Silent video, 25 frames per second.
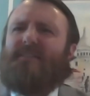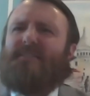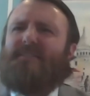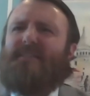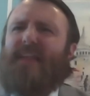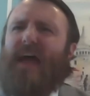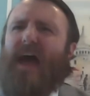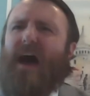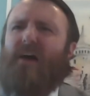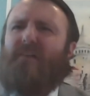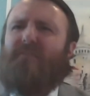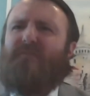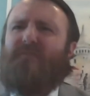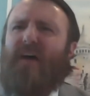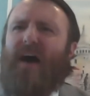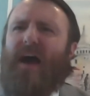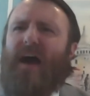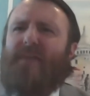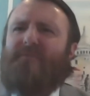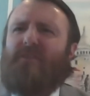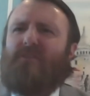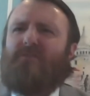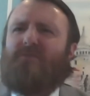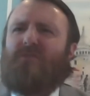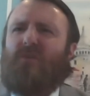is now
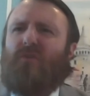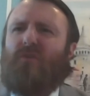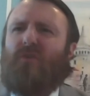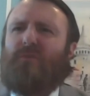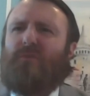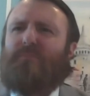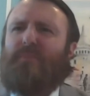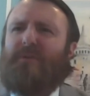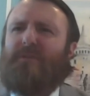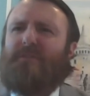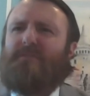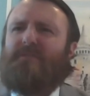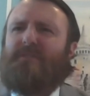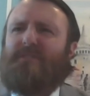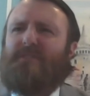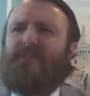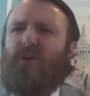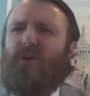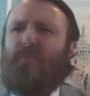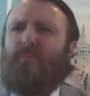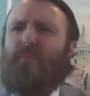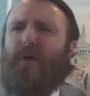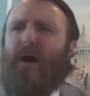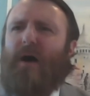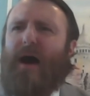five years old, but
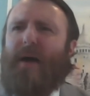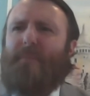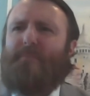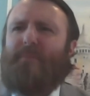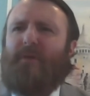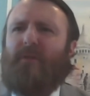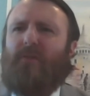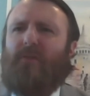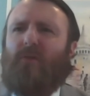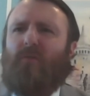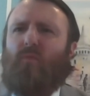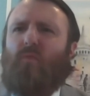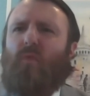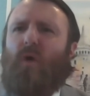still popular.